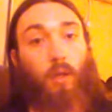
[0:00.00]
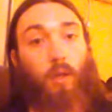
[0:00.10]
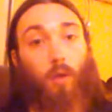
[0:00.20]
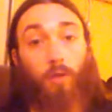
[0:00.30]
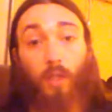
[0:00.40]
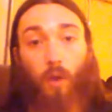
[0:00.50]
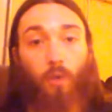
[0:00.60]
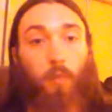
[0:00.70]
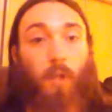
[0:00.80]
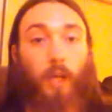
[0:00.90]
or the
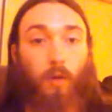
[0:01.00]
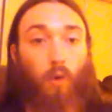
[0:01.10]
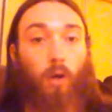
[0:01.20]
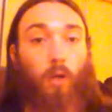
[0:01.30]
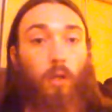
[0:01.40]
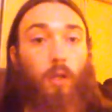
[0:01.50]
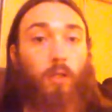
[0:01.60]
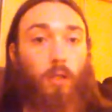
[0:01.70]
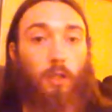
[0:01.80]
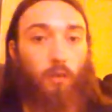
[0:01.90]
only plain orc,
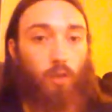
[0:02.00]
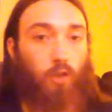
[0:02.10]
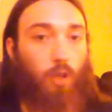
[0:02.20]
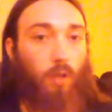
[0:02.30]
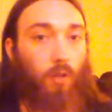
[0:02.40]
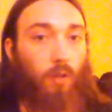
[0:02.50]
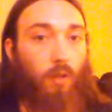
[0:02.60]
to use a shield.